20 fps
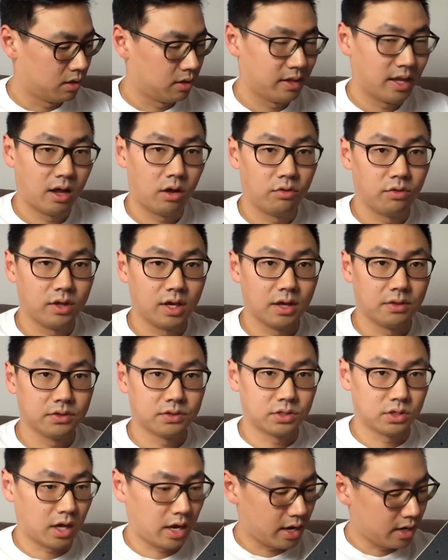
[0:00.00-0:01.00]
Now on the other
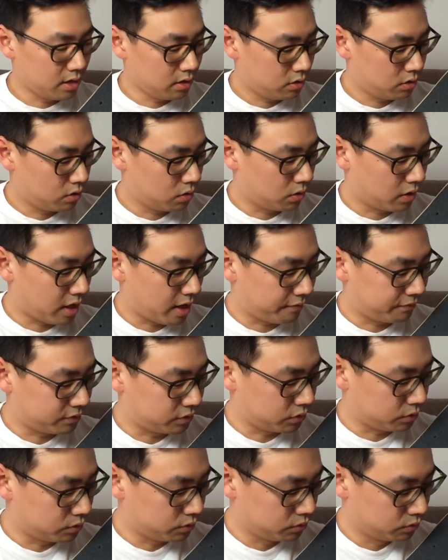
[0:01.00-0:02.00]
side, you'll have
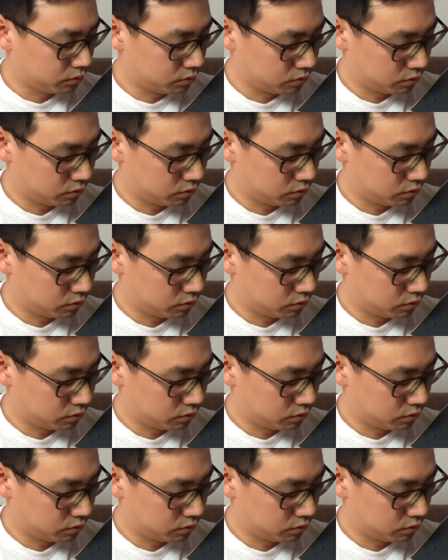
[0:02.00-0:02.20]
to